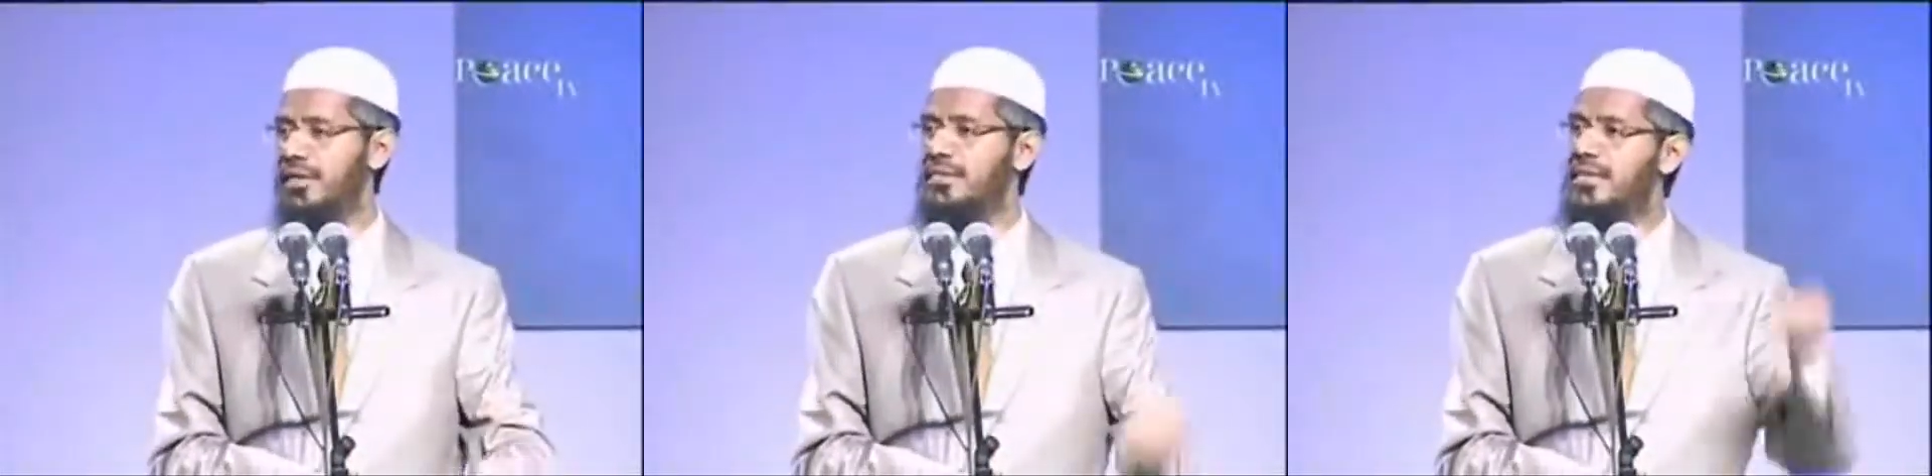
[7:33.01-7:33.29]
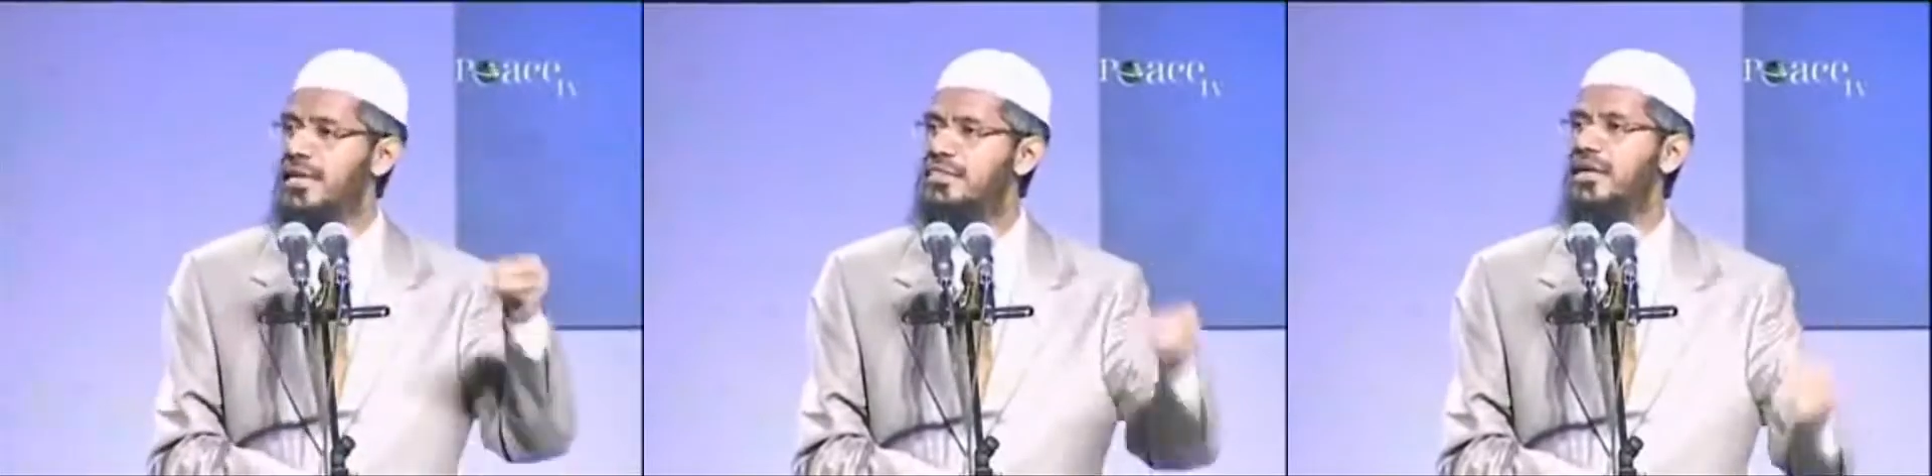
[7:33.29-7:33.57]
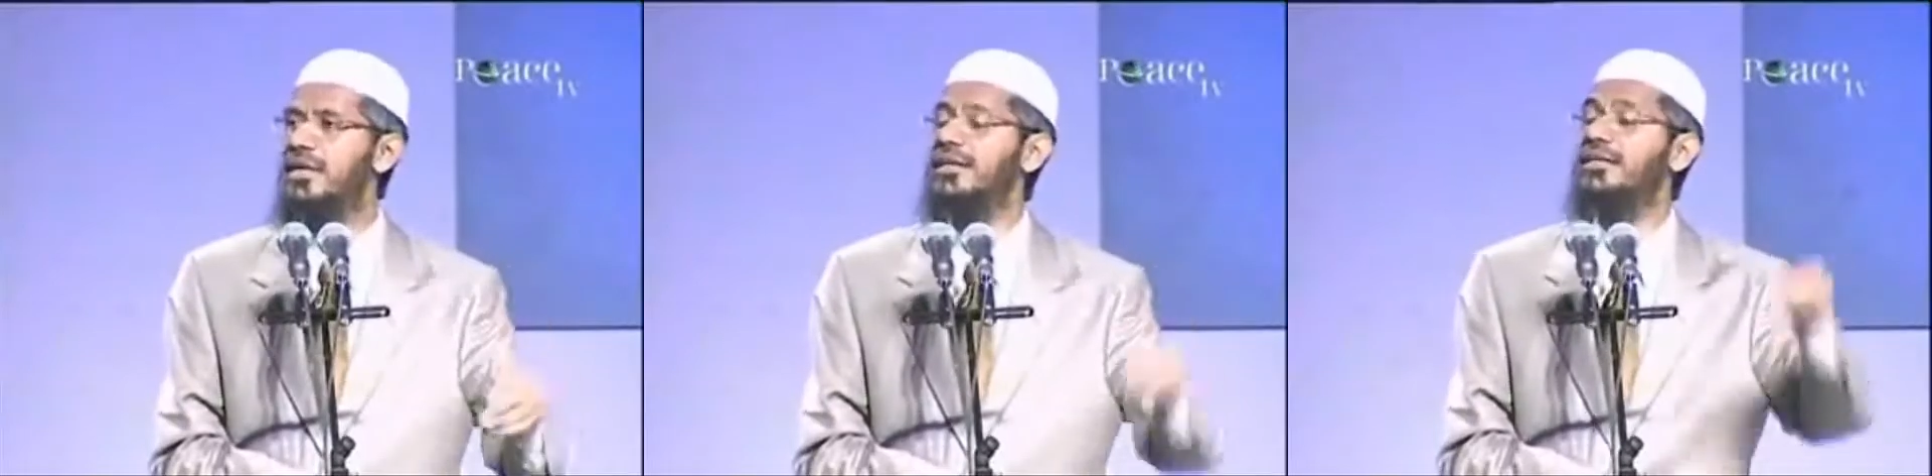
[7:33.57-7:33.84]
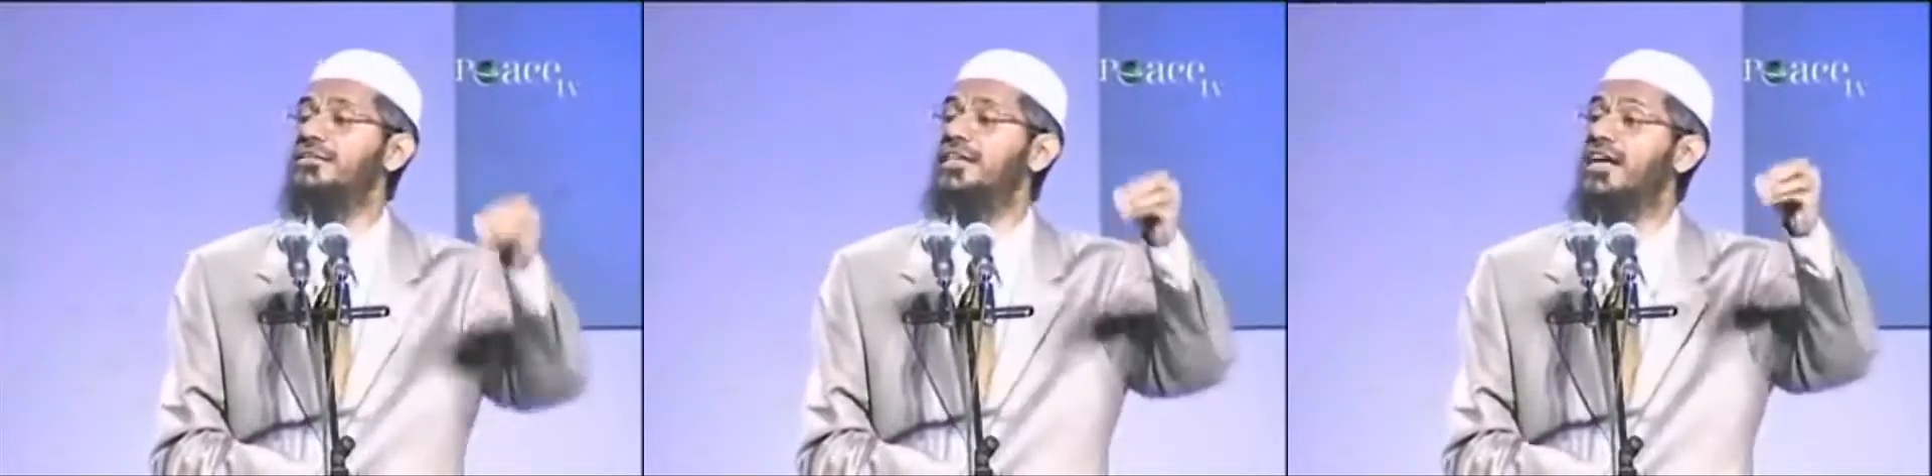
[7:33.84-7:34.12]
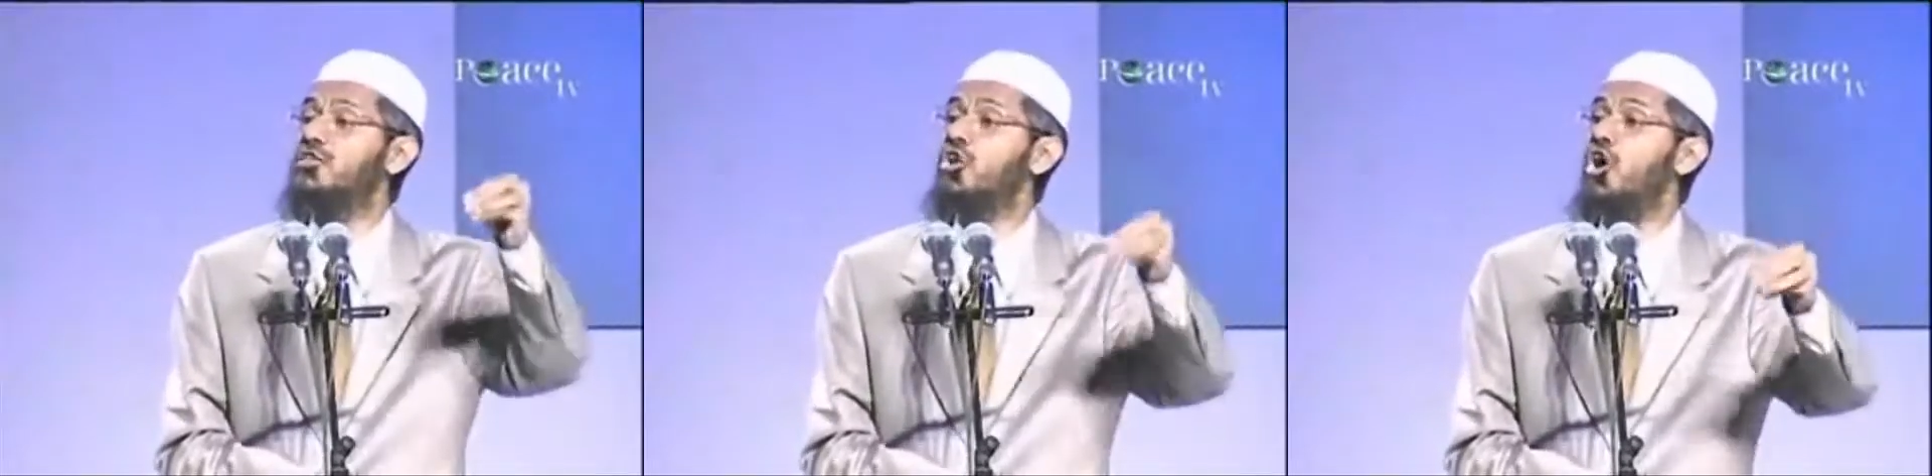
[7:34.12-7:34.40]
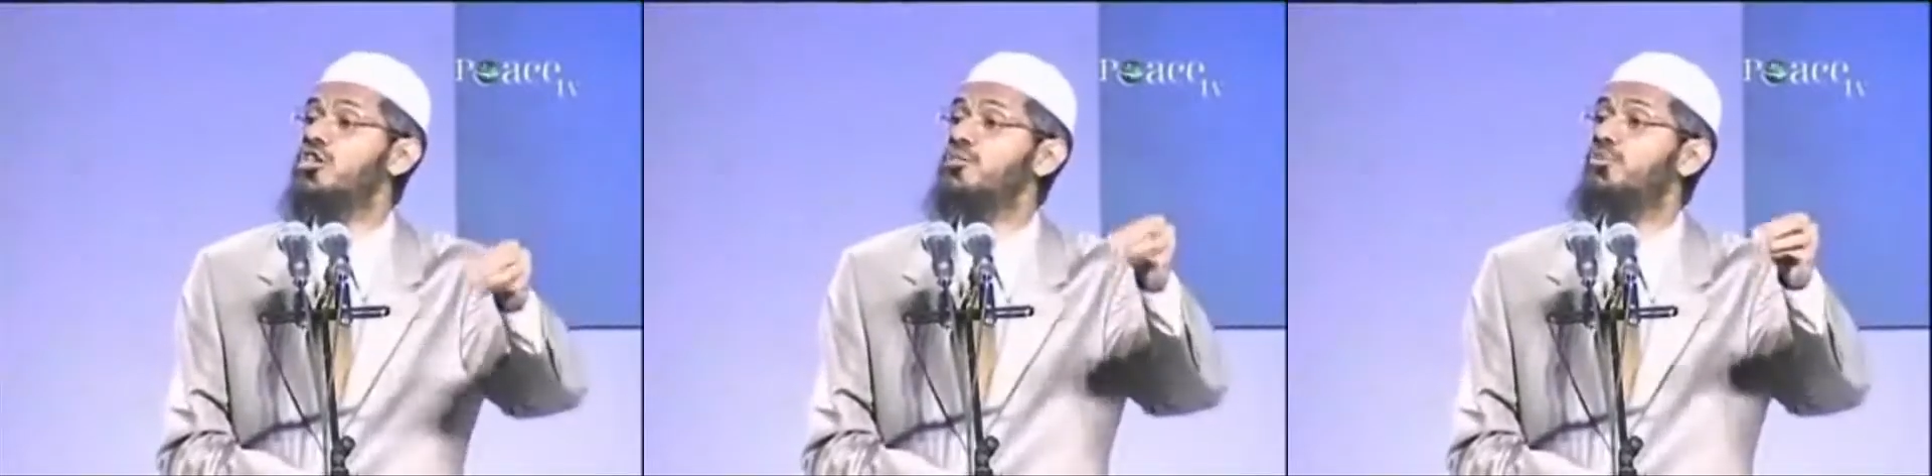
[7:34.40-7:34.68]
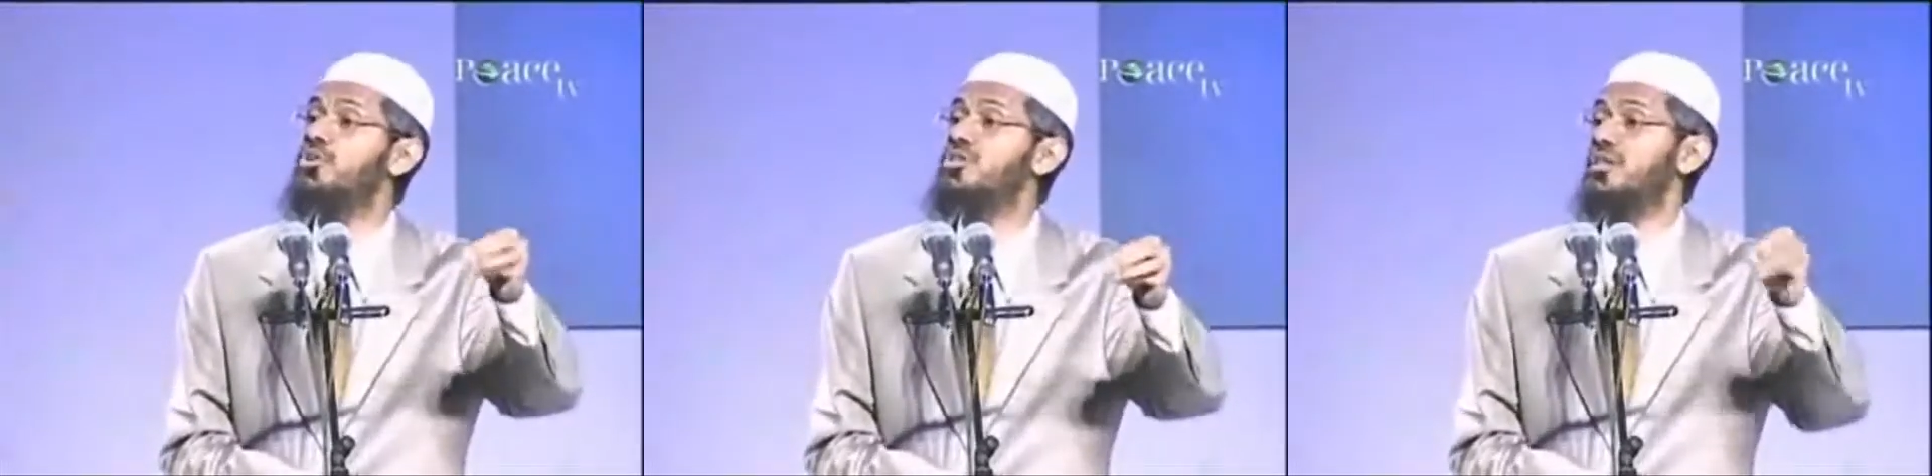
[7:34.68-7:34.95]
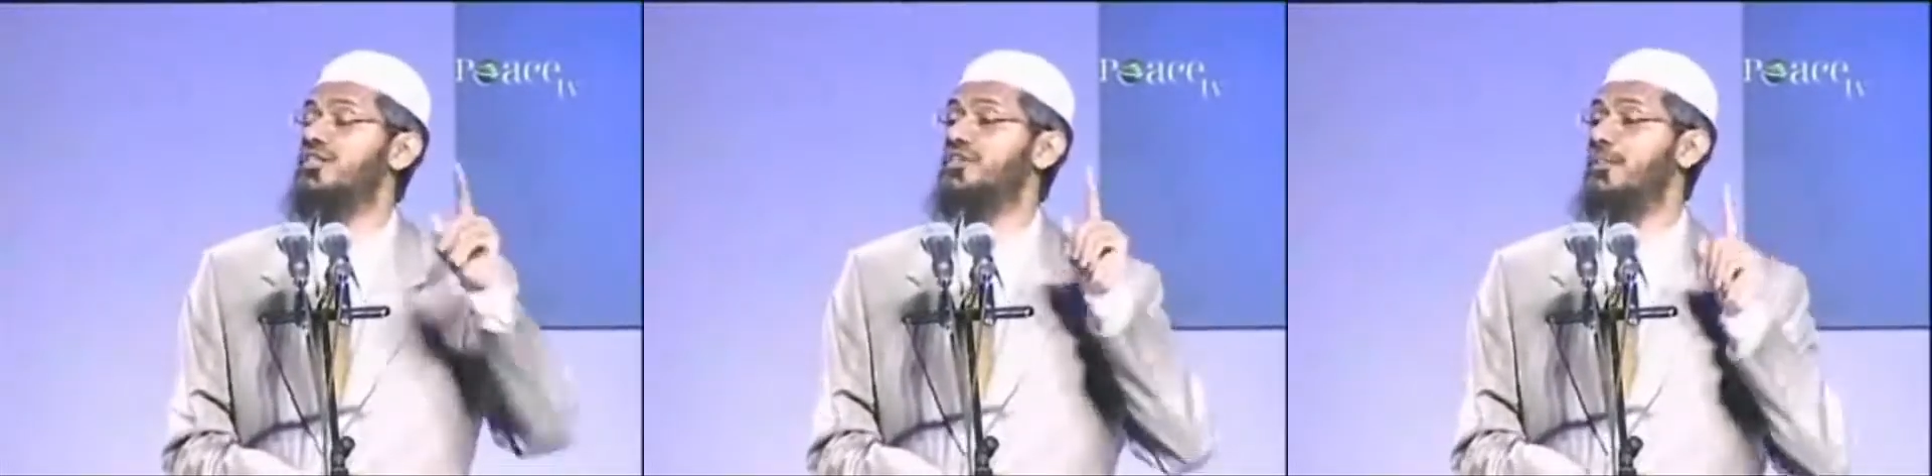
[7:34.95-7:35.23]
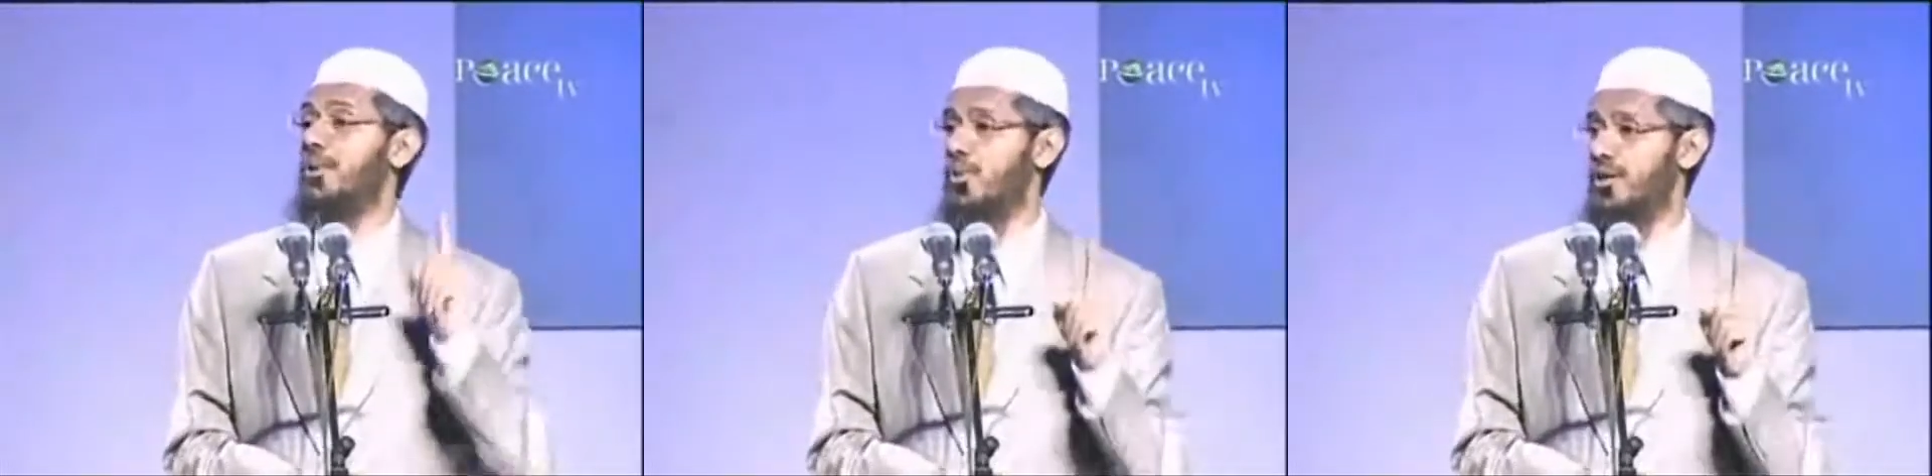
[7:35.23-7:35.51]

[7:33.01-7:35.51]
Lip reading: they say that George Bush is number